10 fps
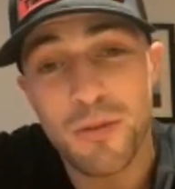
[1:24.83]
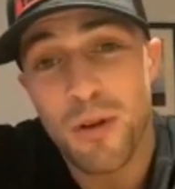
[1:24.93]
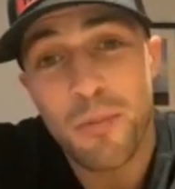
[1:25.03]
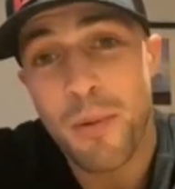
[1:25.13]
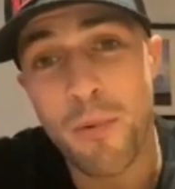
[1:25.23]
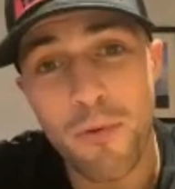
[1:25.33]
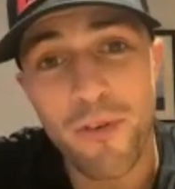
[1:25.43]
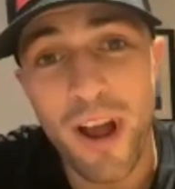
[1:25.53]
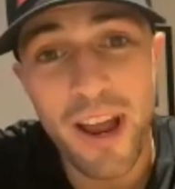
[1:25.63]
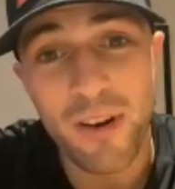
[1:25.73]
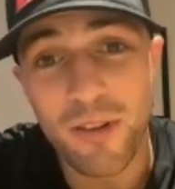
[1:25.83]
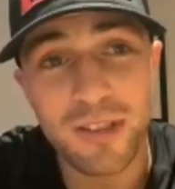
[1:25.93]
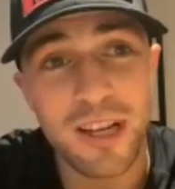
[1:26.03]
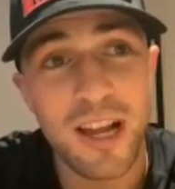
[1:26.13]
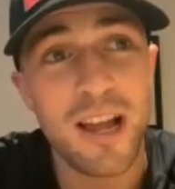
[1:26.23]
people fighting all the
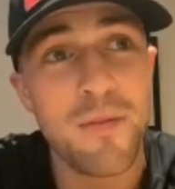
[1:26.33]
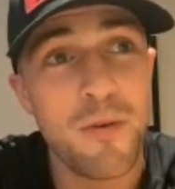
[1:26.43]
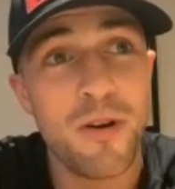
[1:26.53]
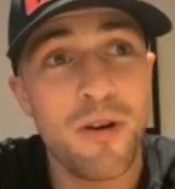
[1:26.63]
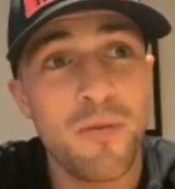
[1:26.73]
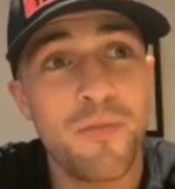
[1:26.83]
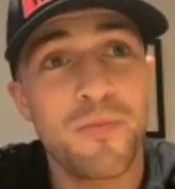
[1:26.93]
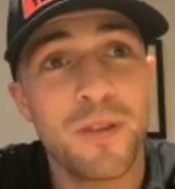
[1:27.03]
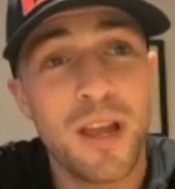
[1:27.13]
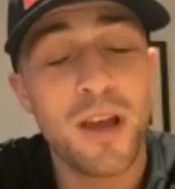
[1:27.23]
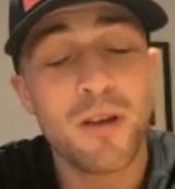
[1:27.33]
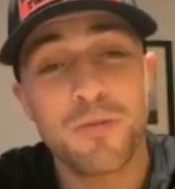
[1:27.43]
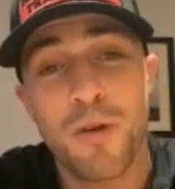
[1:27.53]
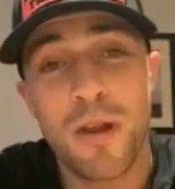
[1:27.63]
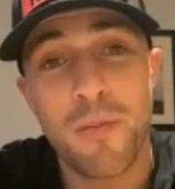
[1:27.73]
time. Yeah, it's
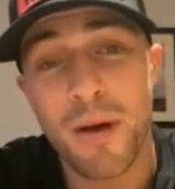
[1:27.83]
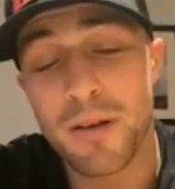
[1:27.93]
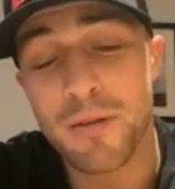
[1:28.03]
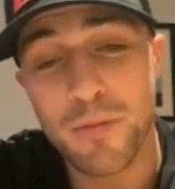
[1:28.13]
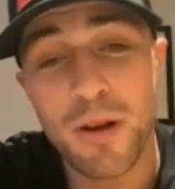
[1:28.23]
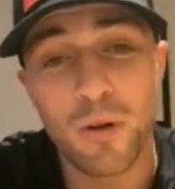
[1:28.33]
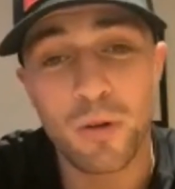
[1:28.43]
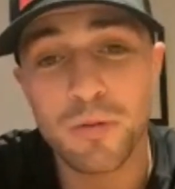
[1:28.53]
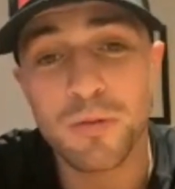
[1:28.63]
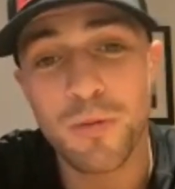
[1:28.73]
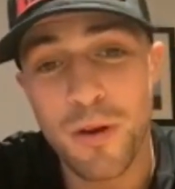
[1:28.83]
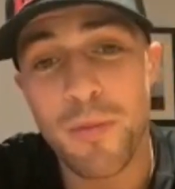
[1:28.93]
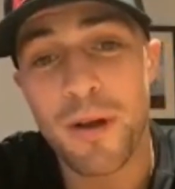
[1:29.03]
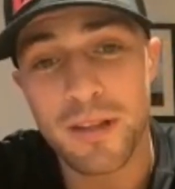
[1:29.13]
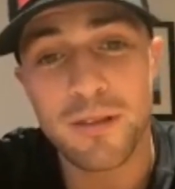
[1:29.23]
pretty mad. Oldham's pretty mad.